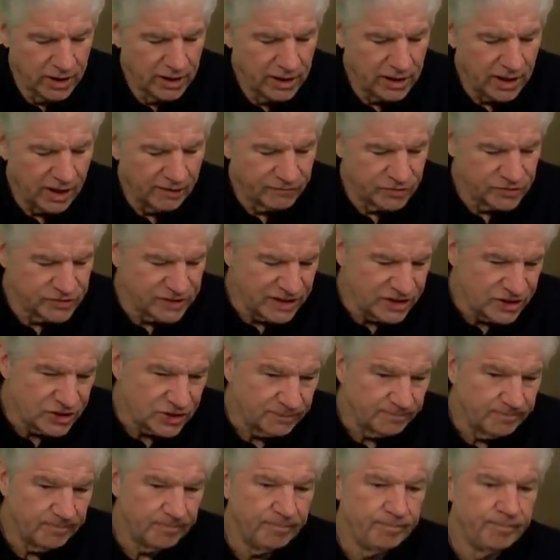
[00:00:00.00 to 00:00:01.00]

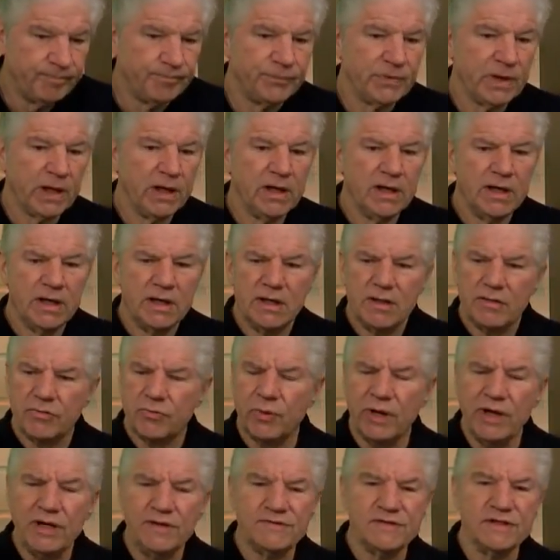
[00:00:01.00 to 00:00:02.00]
conversation.
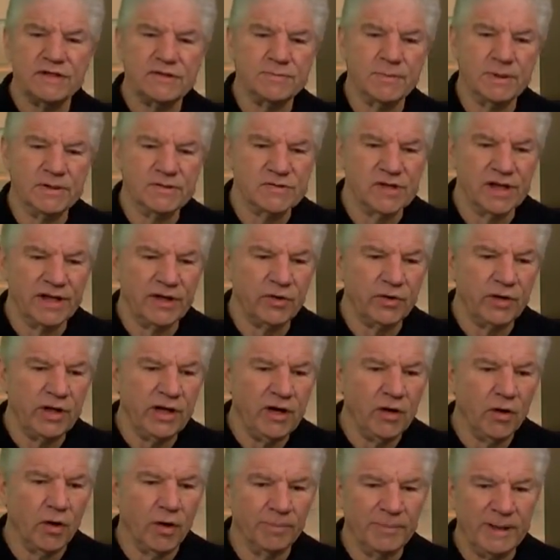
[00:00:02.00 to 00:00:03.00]
Three to six months later, he
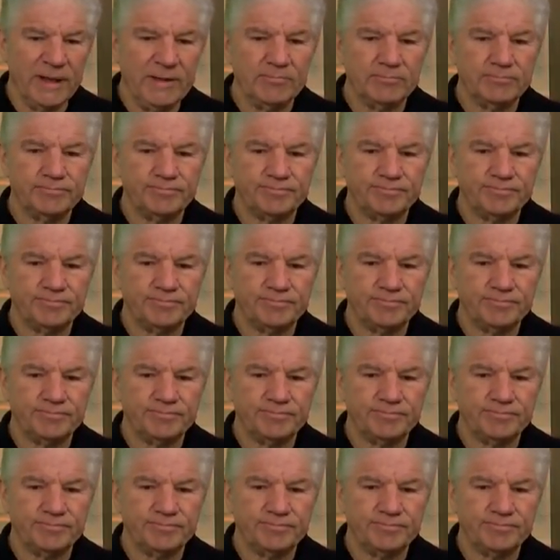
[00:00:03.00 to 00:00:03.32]
called me